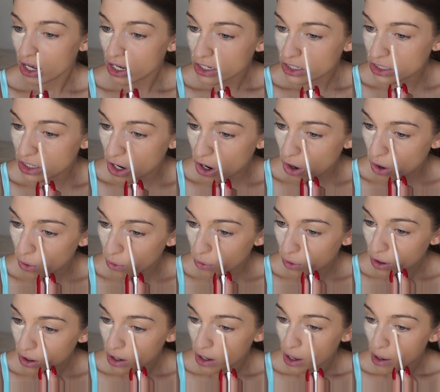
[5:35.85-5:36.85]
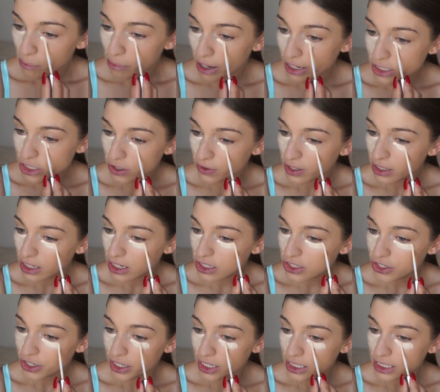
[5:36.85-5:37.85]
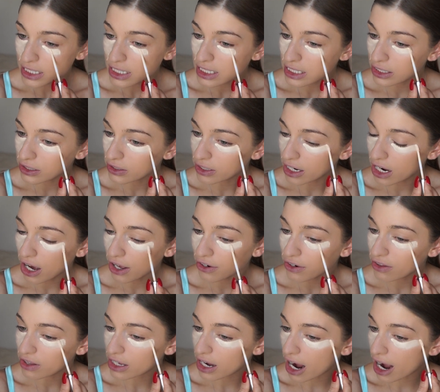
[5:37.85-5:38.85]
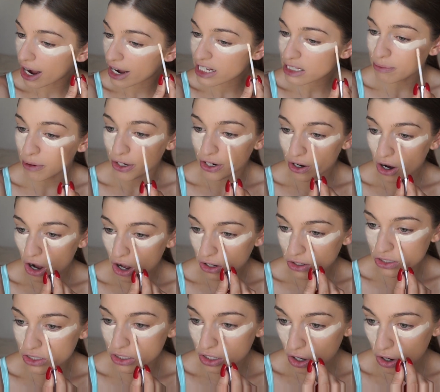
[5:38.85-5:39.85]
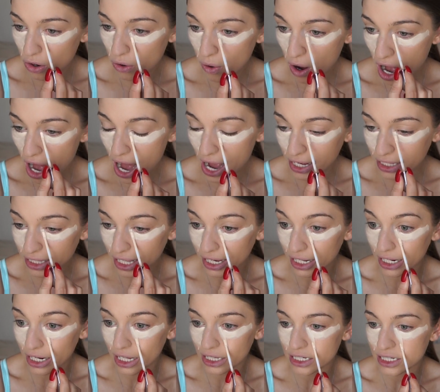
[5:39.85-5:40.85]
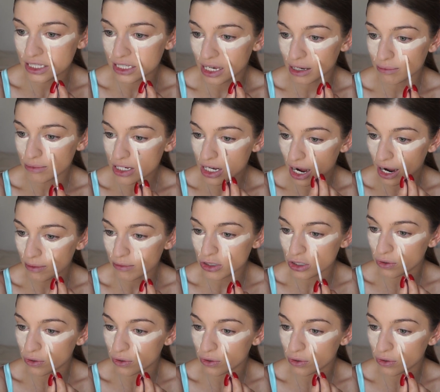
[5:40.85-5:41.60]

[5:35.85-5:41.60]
So by doing this, you're concealing under the eyes, but you're also highlighting at the same time.